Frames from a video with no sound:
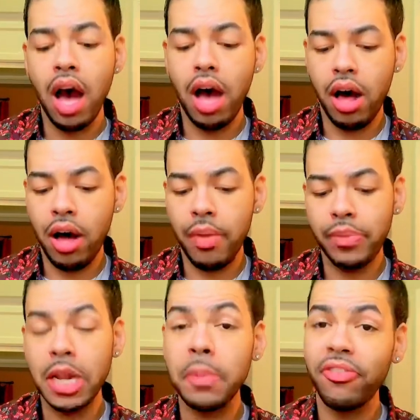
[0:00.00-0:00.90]

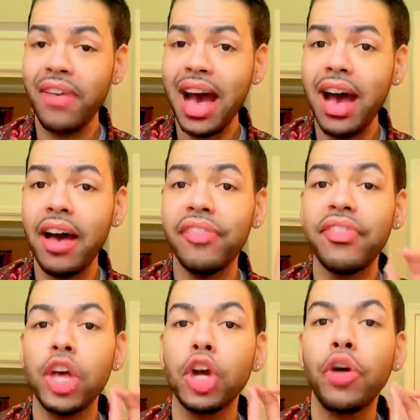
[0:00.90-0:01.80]
Number 5,
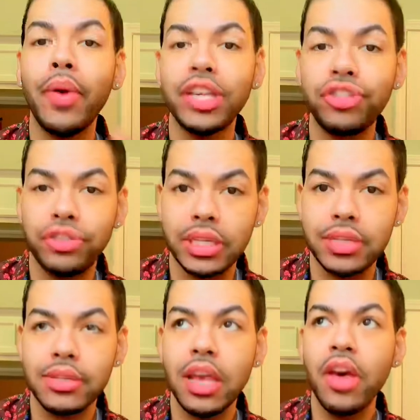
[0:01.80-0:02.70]

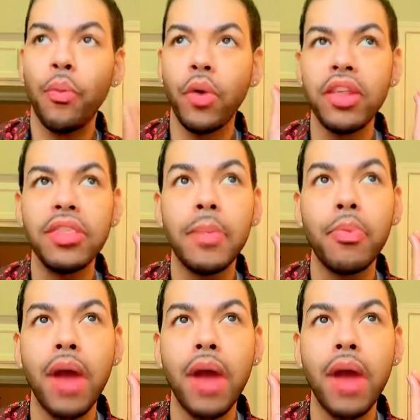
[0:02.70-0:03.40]
questions. One of the,